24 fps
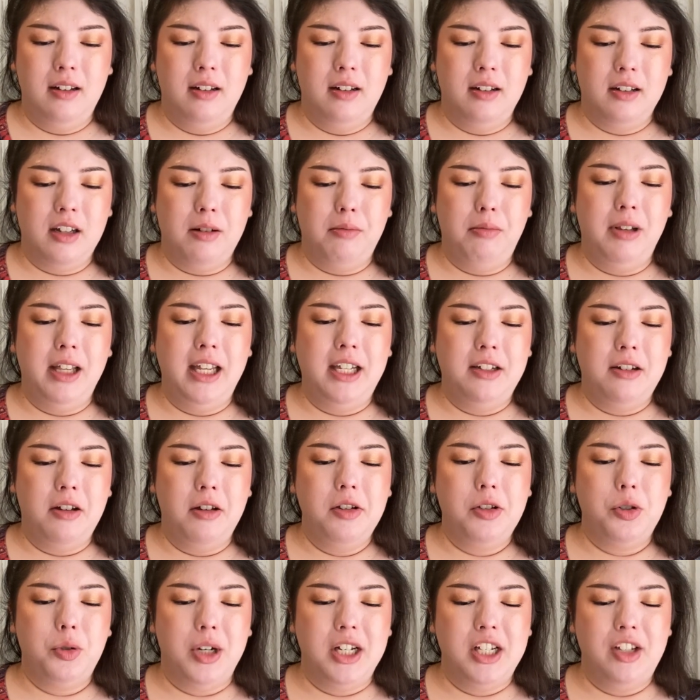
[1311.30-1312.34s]
Complete No
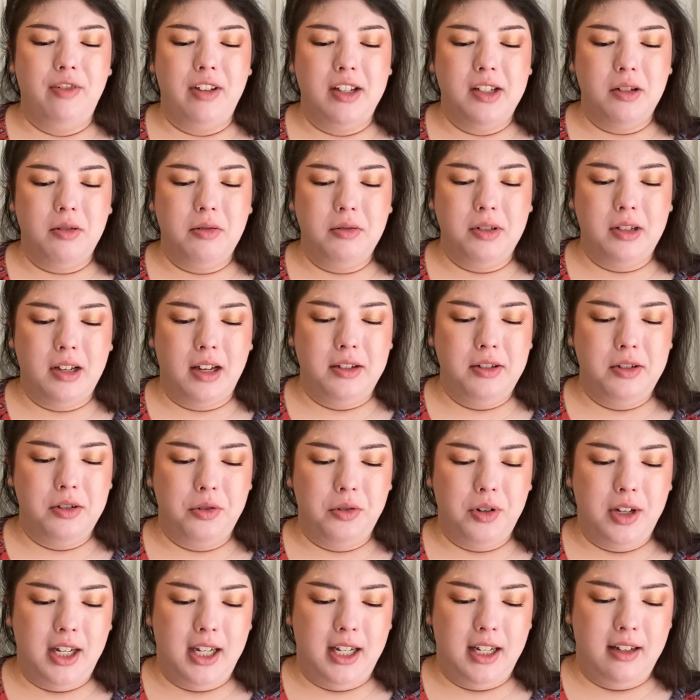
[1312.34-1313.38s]
Stress Physical
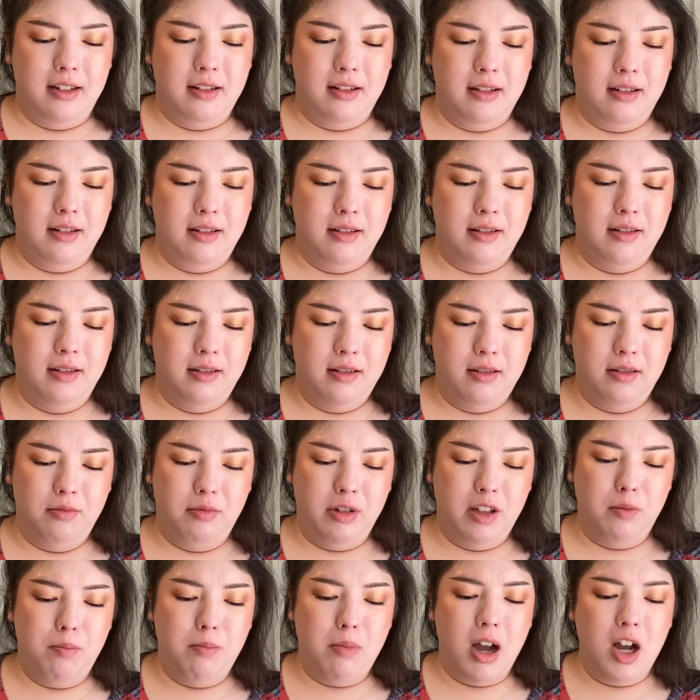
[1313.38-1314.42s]
Sunscreen
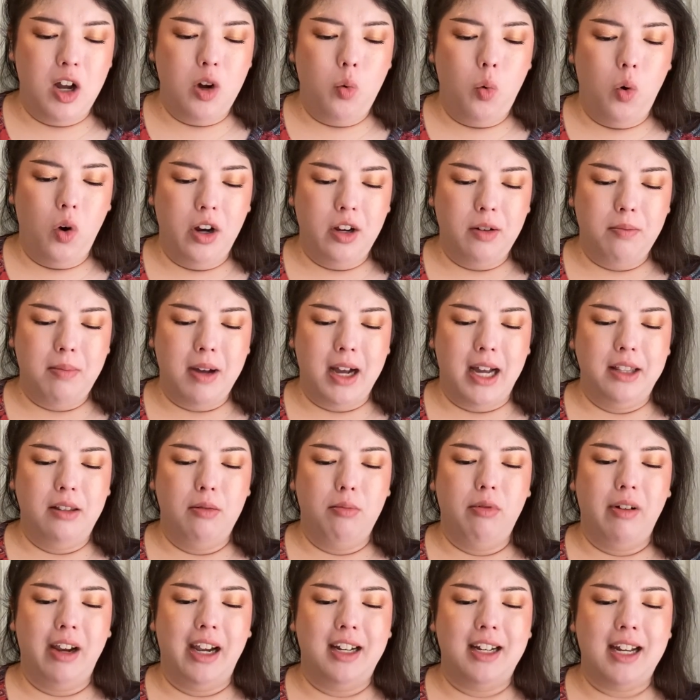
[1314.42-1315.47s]
with Mugwort by the
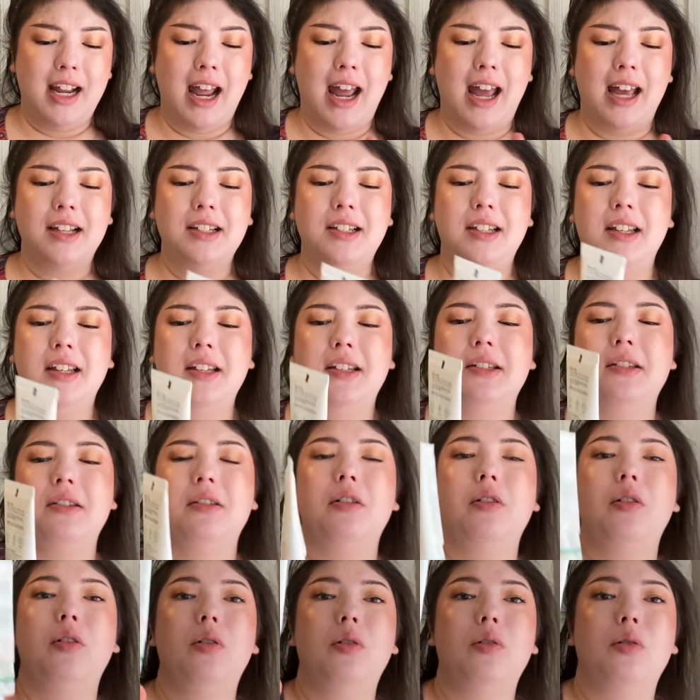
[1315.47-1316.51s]
brand Axis
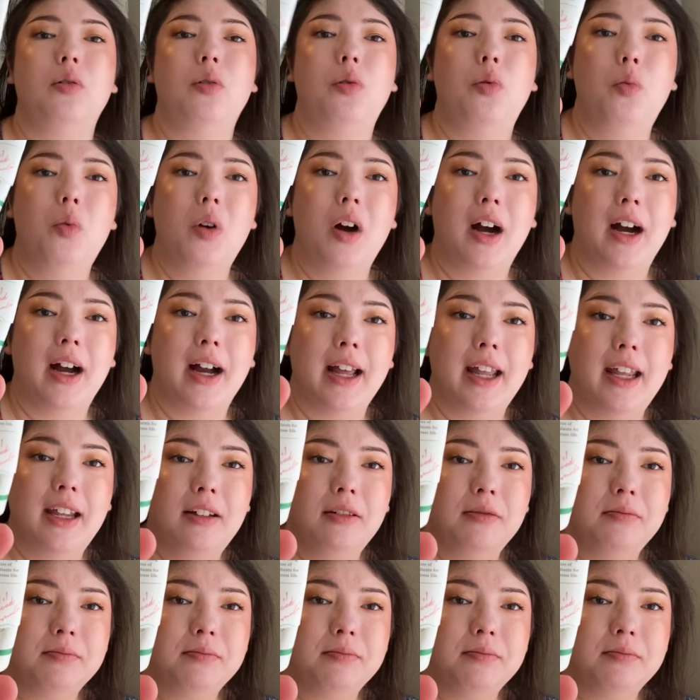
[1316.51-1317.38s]
Y.